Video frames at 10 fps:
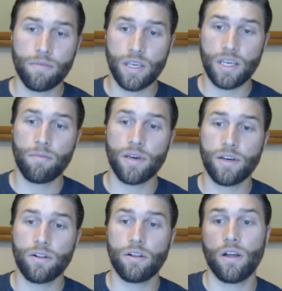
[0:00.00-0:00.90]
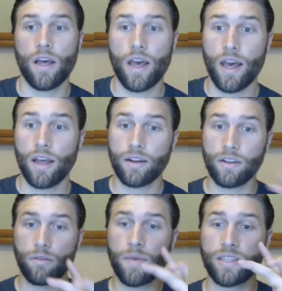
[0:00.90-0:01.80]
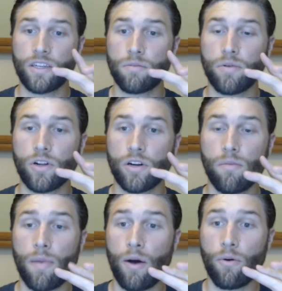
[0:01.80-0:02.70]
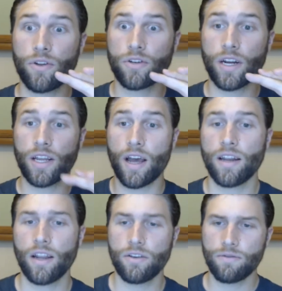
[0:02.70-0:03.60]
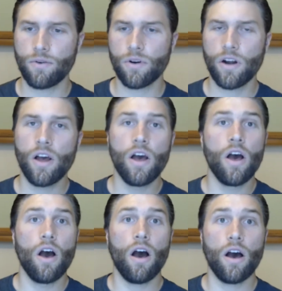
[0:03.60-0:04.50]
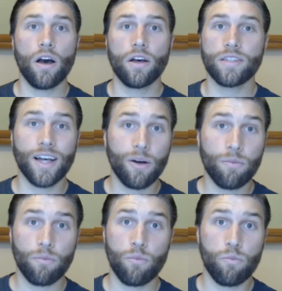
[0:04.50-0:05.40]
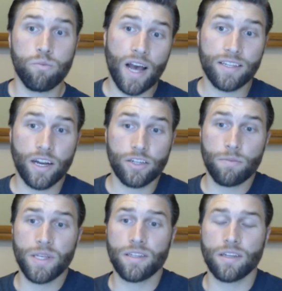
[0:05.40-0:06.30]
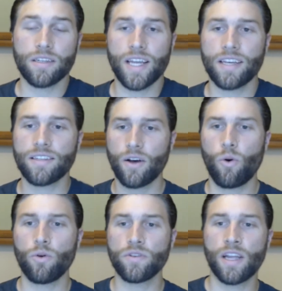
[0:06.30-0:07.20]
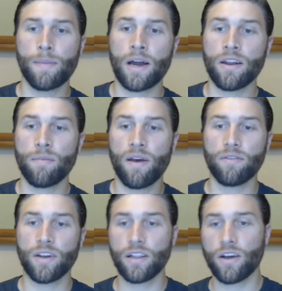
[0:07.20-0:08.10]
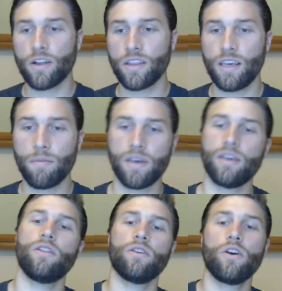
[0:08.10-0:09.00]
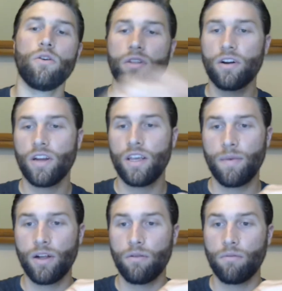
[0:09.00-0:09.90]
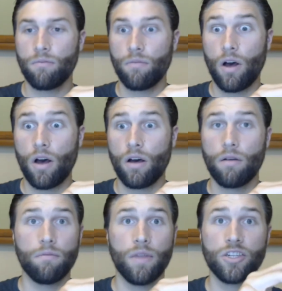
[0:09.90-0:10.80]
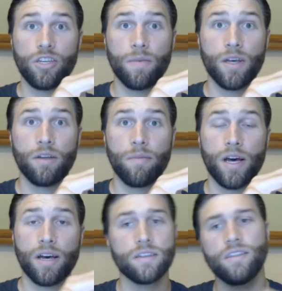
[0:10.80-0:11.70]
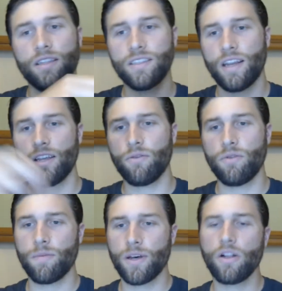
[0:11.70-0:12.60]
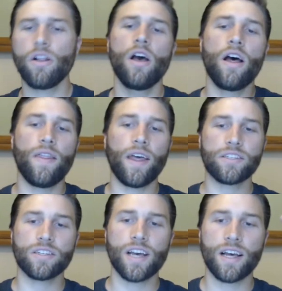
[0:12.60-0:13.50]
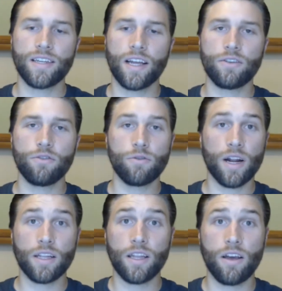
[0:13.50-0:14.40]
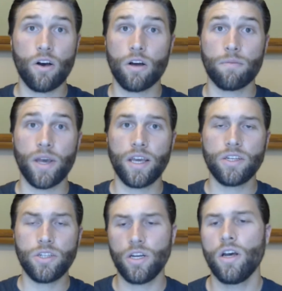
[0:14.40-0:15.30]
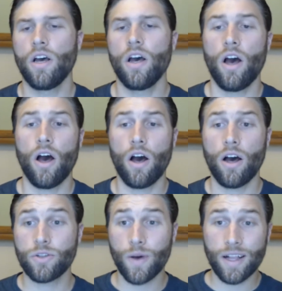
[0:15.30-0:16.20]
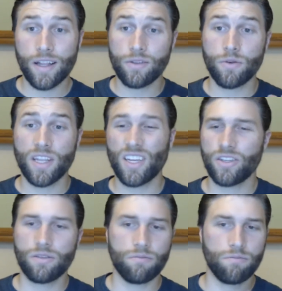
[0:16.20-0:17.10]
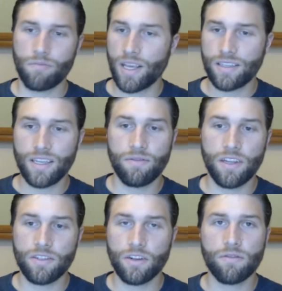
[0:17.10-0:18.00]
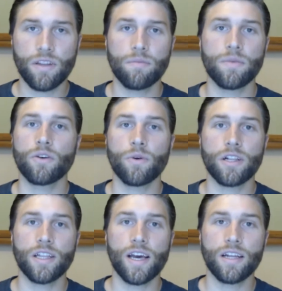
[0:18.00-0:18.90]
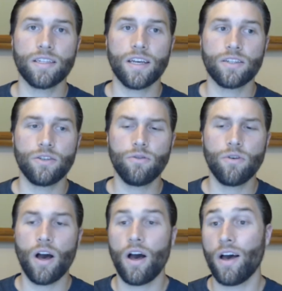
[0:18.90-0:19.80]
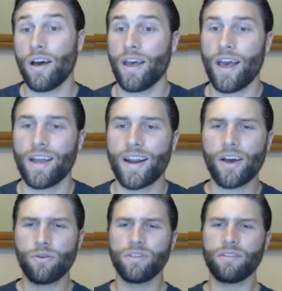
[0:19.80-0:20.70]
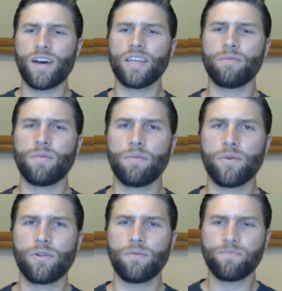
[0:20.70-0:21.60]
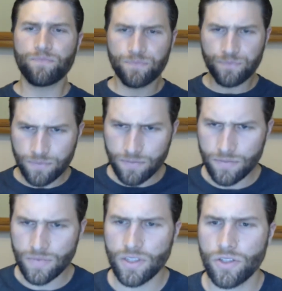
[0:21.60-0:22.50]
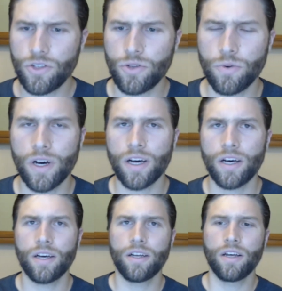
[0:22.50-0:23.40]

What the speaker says: email, and a little message blurb about what they're trying to contact you for to help contact your business. It takes a whole step out of them having to click on email, go to their email like Gmail inbox, and then sending you an email. They can just contact you directly on page. So I like doing that. Just makes it even easier for them to quickly contact you. And I always advise people to,